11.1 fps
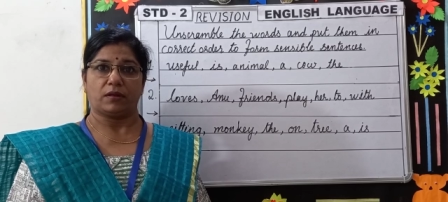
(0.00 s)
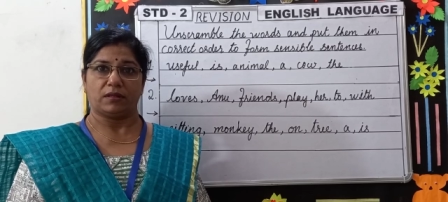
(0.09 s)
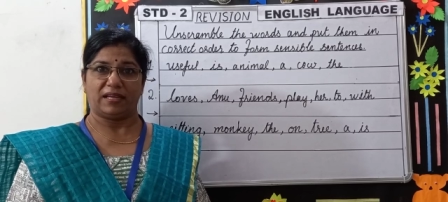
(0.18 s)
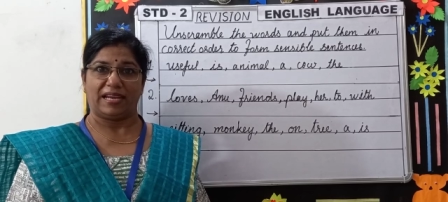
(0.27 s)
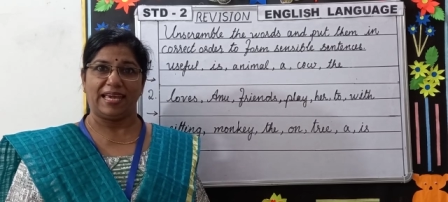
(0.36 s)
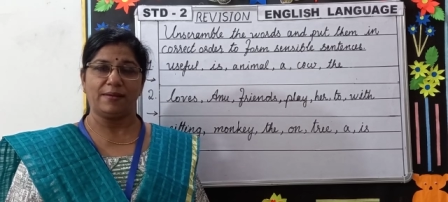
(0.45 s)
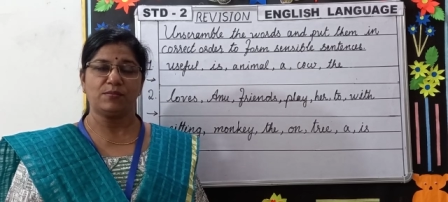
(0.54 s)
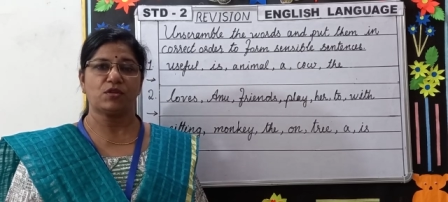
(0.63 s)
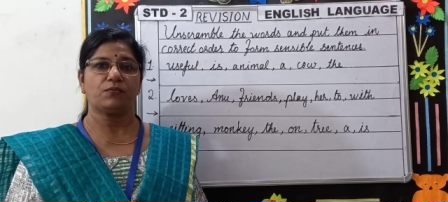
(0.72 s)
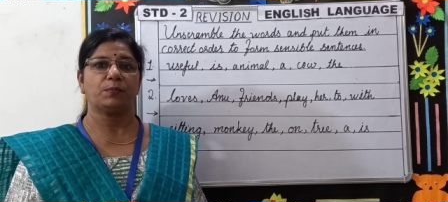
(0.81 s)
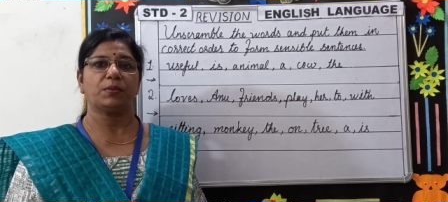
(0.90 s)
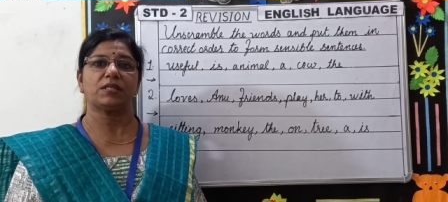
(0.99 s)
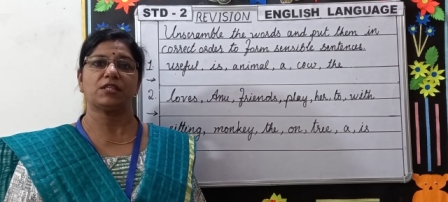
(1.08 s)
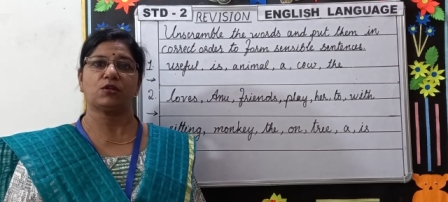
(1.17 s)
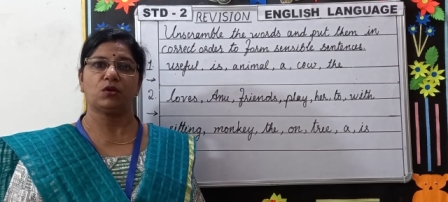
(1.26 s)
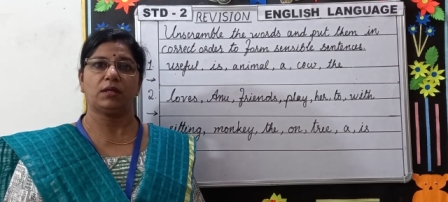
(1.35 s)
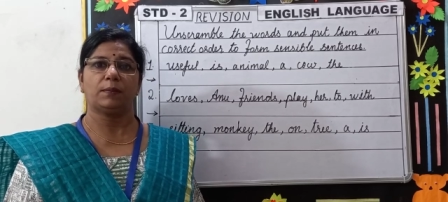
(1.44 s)
the names of
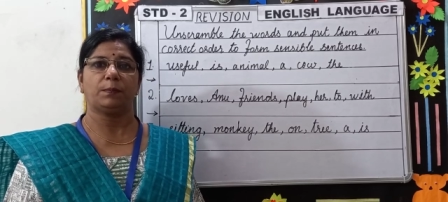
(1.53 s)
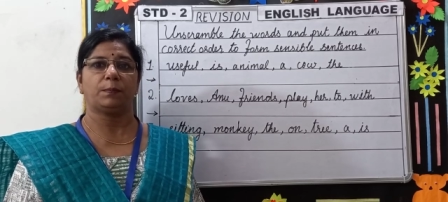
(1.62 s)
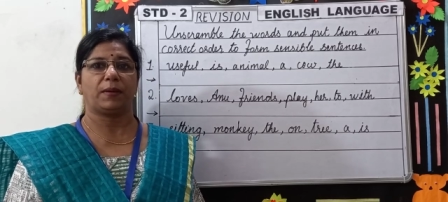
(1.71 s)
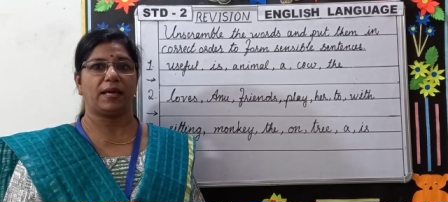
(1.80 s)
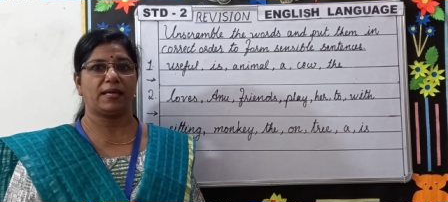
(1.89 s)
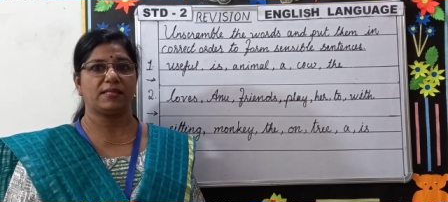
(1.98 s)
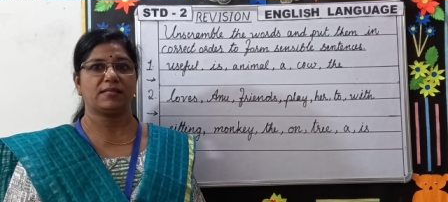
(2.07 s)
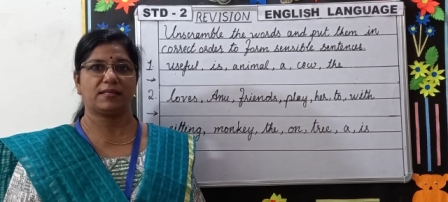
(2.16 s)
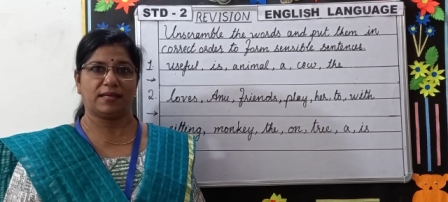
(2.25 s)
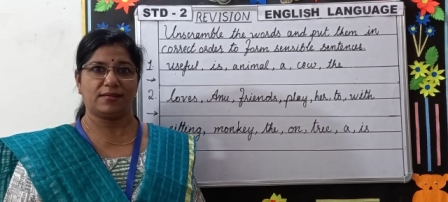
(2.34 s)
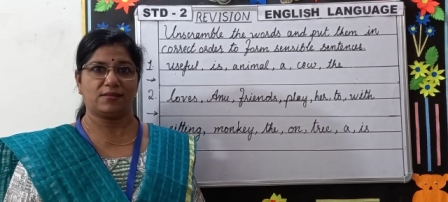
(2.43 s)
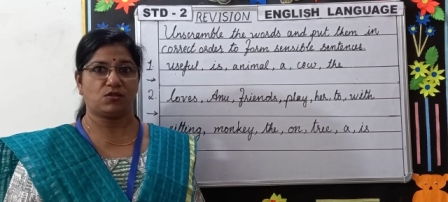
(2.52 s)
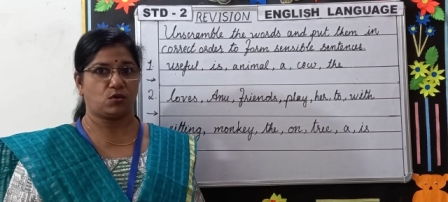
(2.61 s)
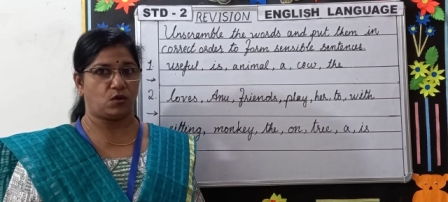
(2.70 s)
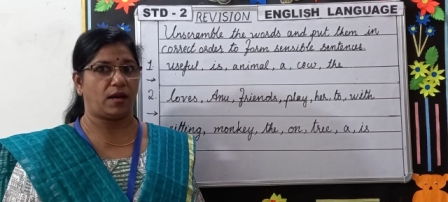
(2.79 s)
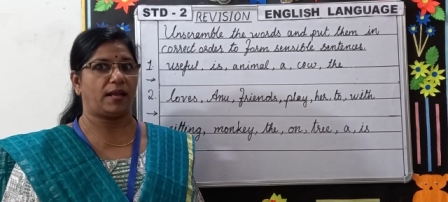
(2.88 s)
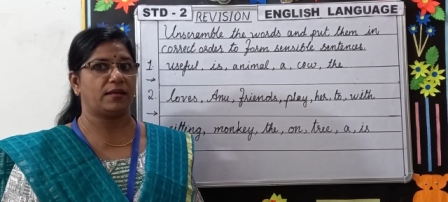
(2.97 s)
particular place, things
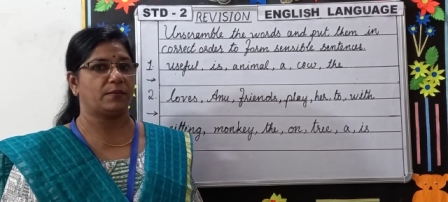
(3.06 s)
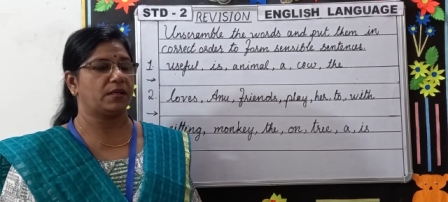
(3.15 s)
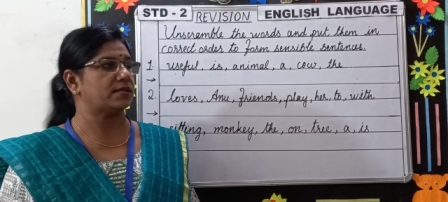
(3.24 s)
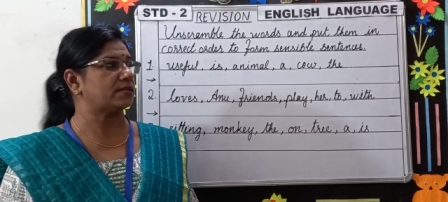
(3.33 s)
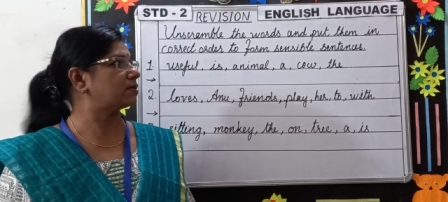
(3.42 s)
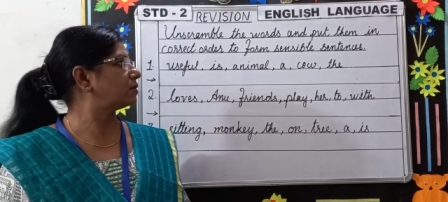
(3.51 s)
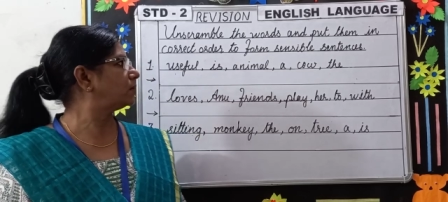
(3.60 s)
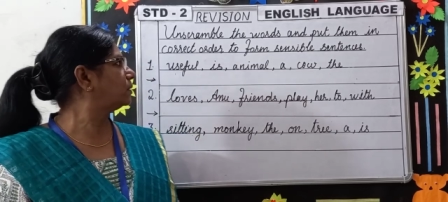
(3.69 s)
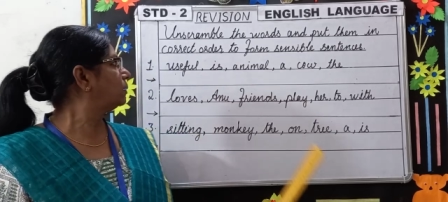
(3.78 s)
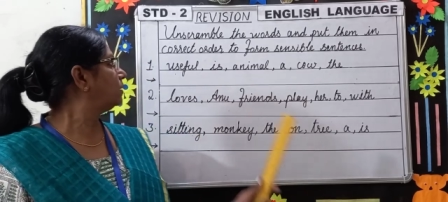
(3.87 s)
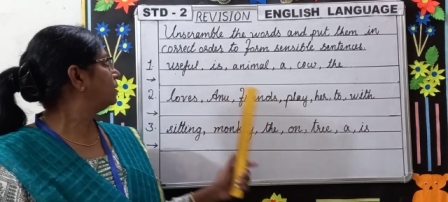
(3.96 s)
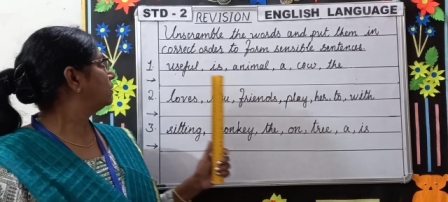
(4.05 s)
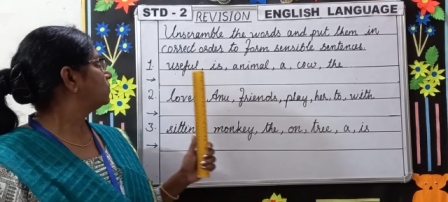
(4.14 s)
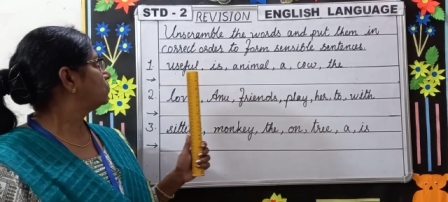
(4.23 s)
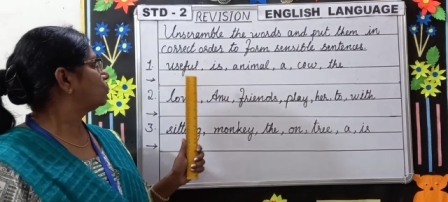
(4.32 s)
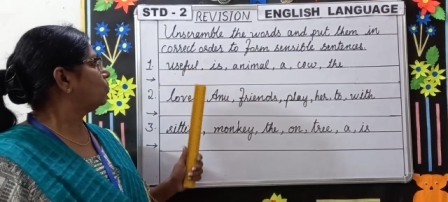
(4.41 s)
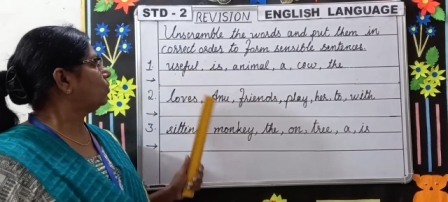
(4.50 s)
or animals.
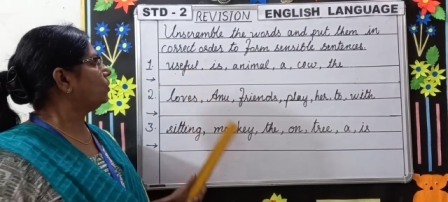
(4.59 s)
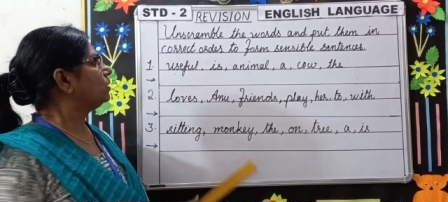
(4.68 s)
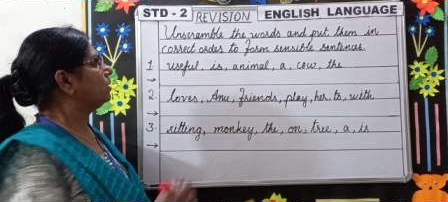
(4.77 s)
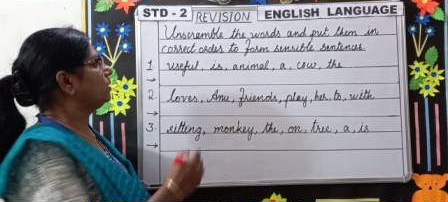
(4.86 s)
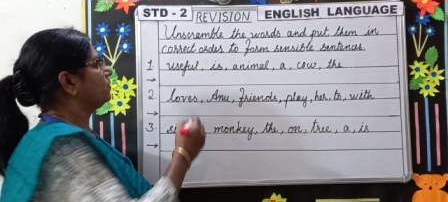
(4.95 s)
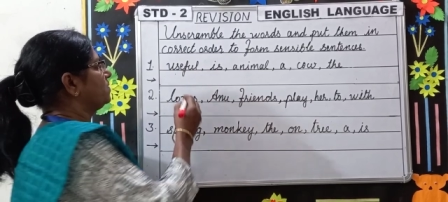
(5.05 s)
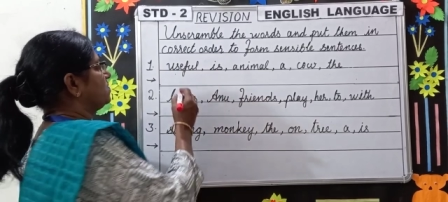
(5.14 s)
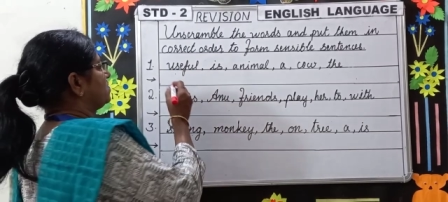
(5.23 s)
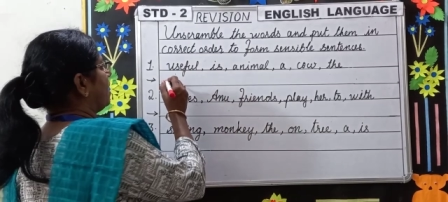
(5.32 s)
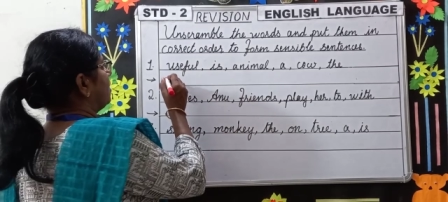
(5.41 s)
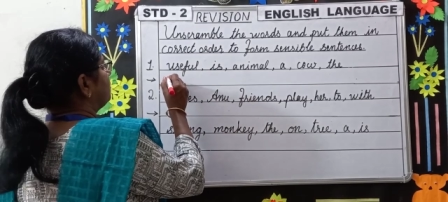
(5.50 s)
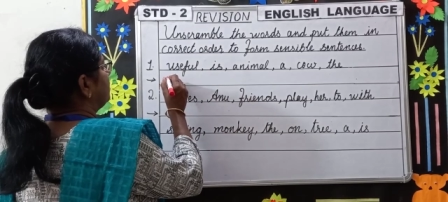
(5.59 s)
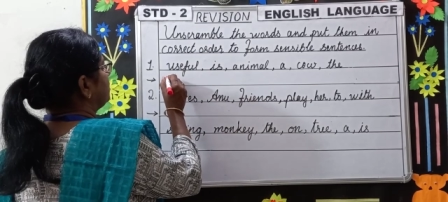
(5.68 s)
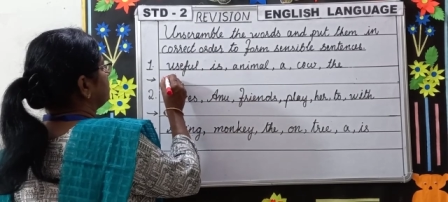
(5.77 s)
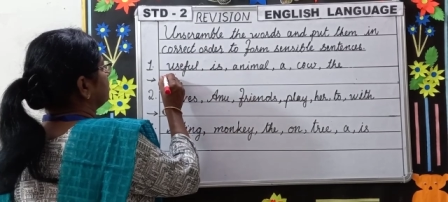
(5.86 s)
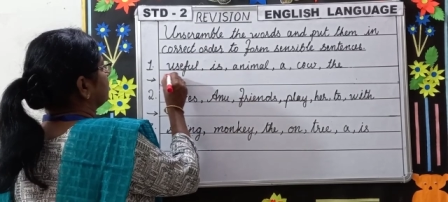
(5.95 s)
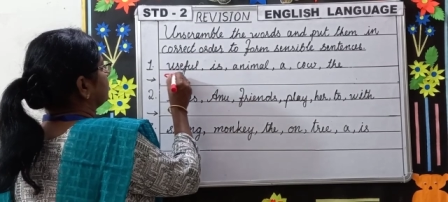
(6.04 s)
So, here we start with
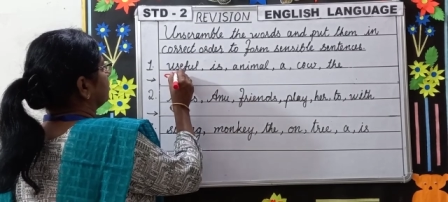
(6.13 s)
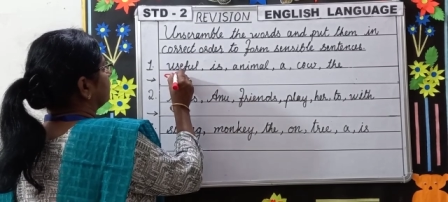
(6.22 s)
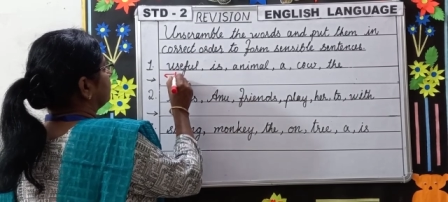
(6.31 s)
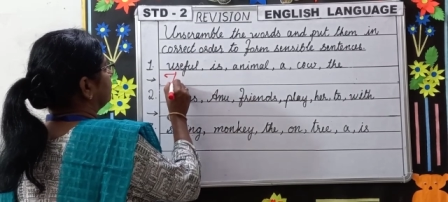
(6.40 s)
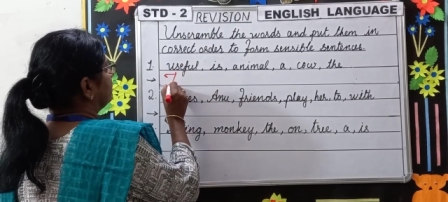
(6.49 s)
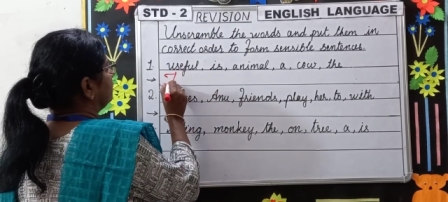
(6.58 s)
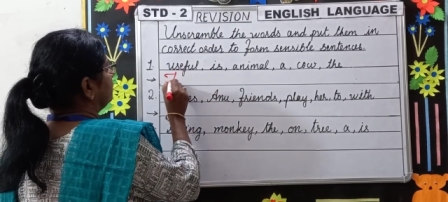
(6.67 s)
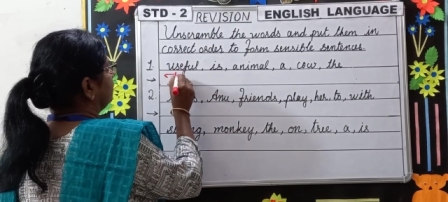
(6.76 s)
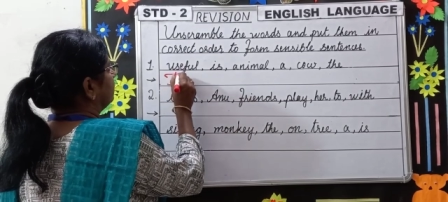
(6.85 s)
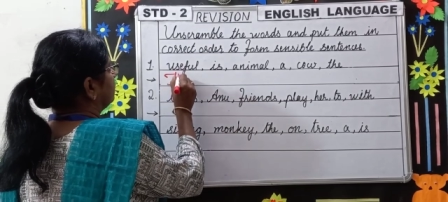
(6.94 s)
the